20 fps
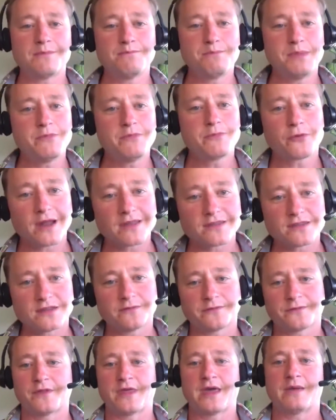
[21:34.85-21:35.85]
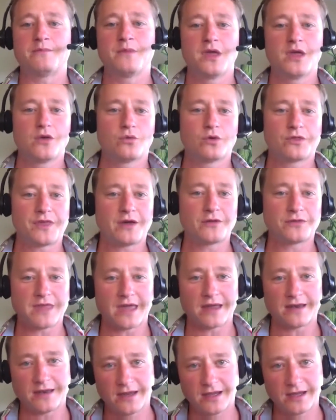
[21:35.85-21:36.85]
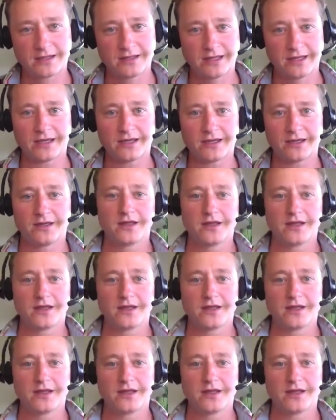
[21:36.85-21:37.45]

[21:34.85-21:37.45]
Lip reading: and be present for them without that niggling,